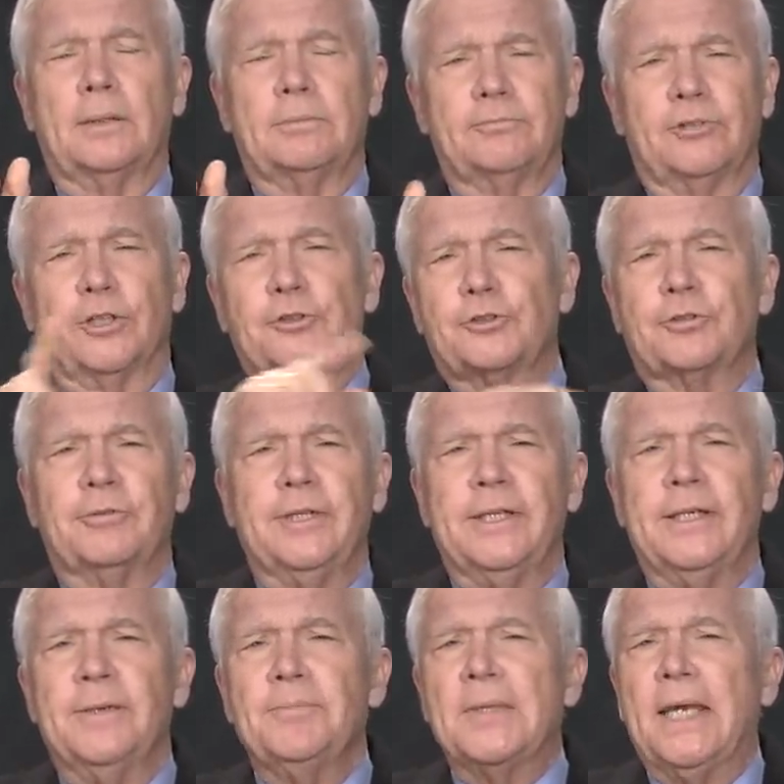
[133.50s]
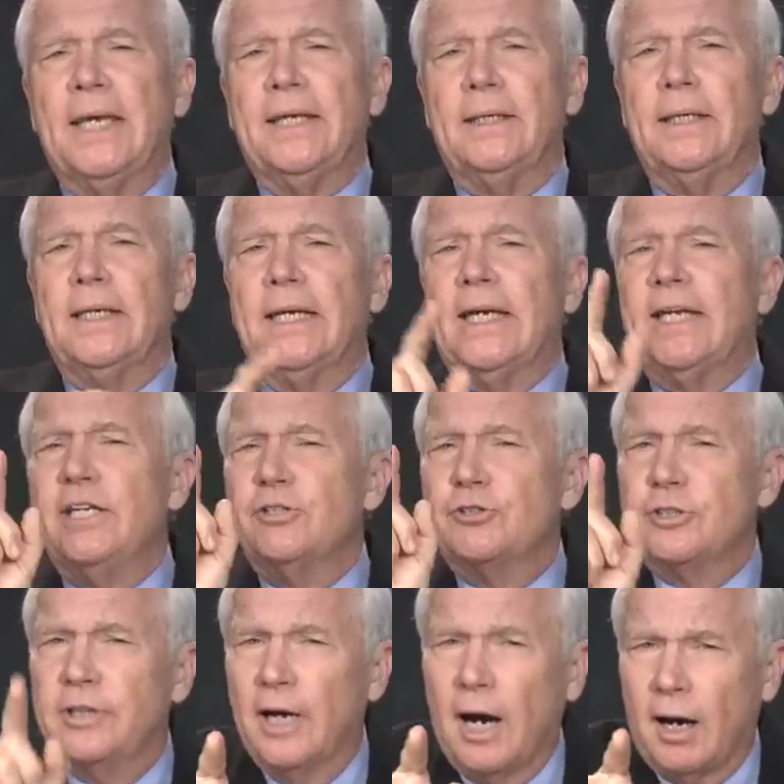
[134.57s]
verse 3. It is
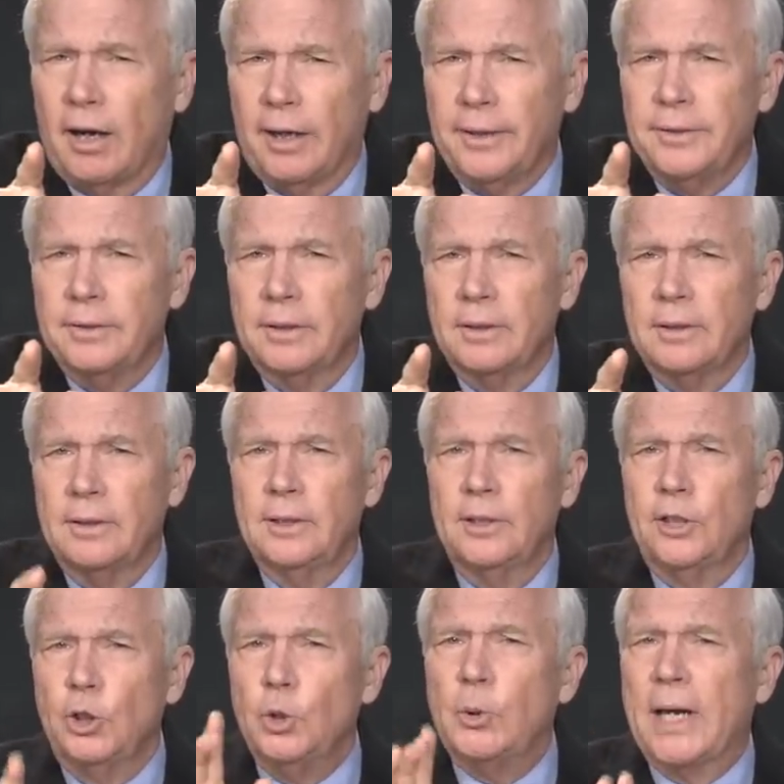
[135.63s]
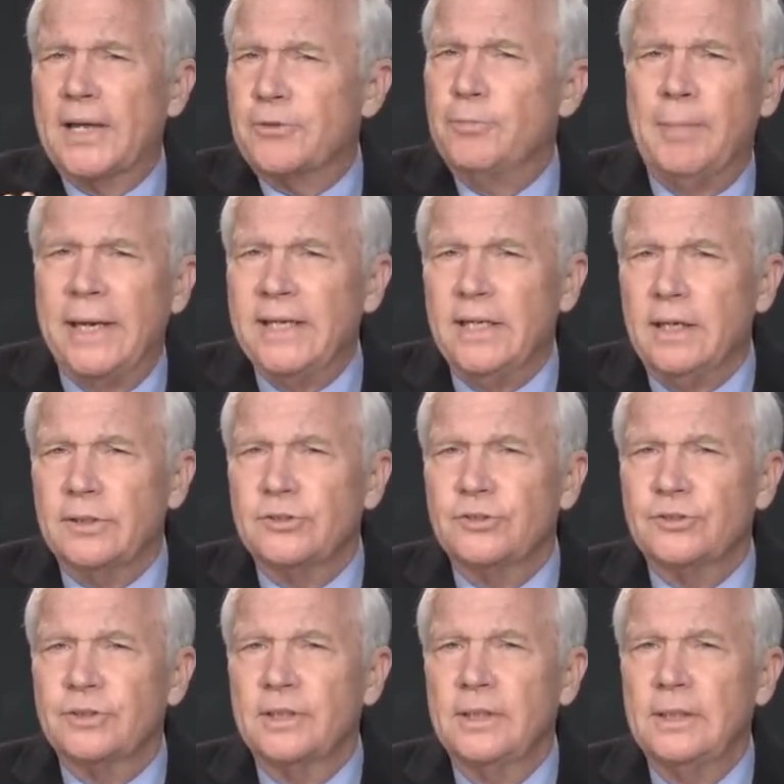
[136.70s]
God who hath made
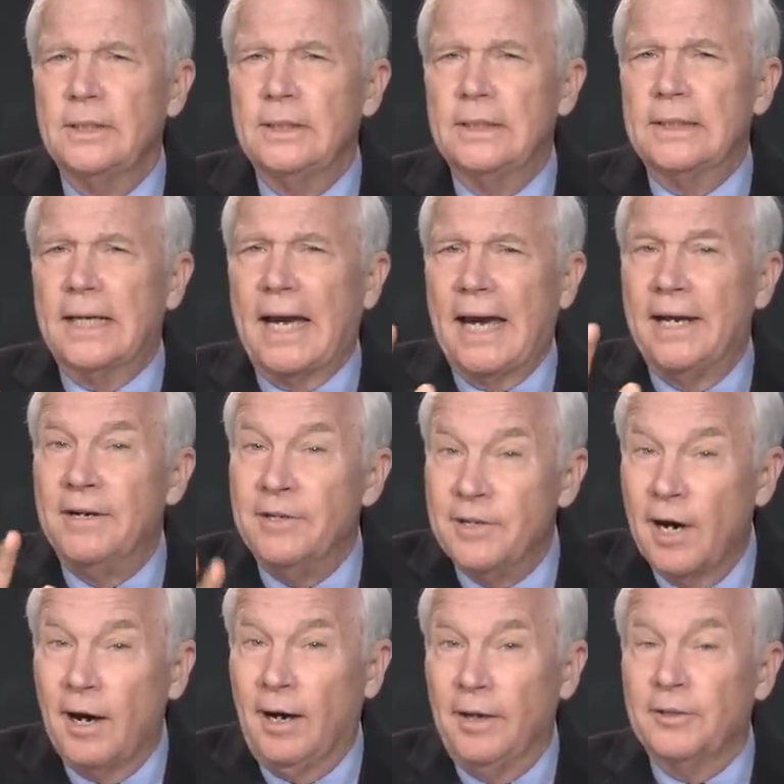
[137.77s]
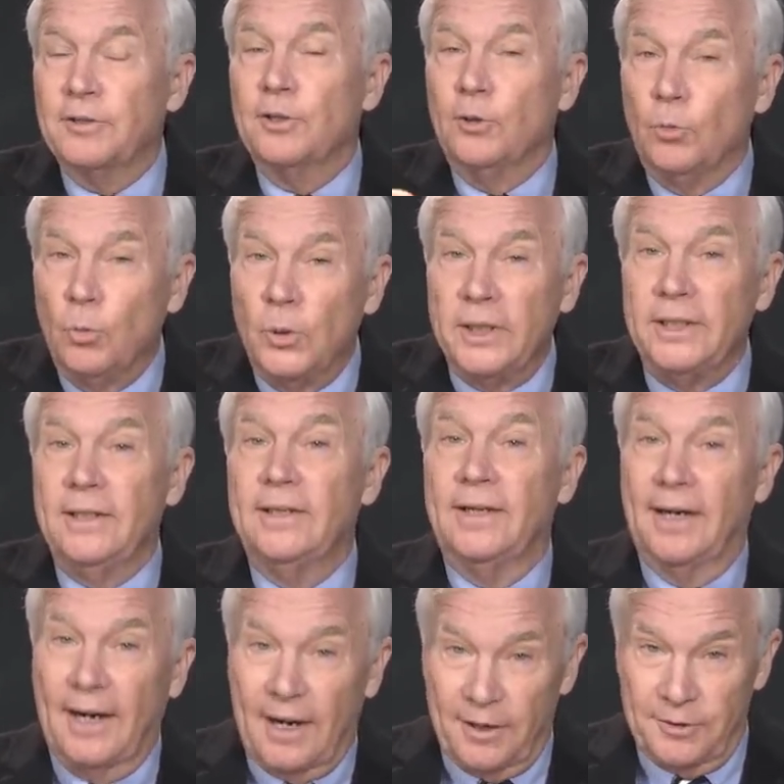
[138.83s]
us, and not we
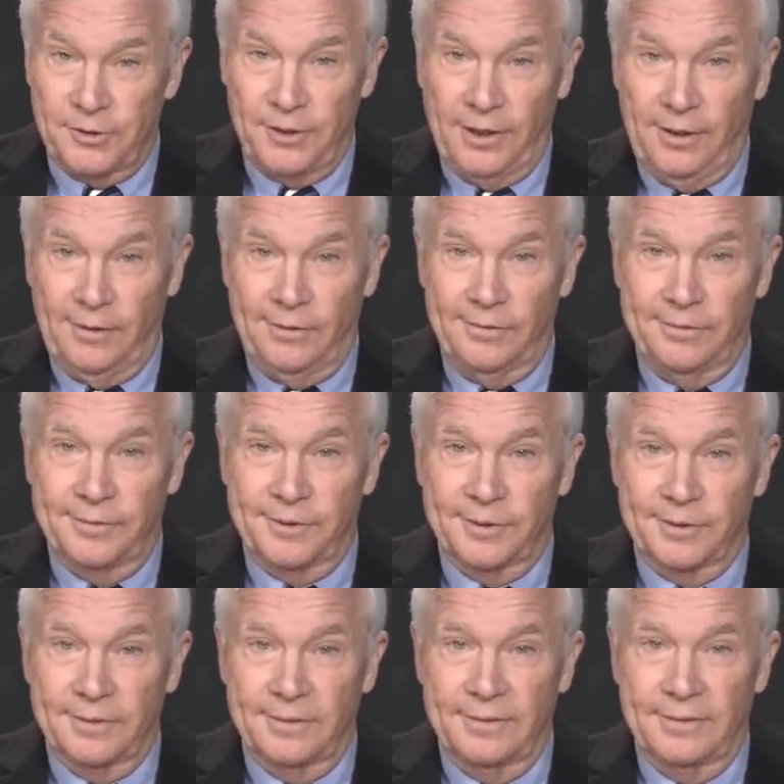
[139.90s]
ourselves.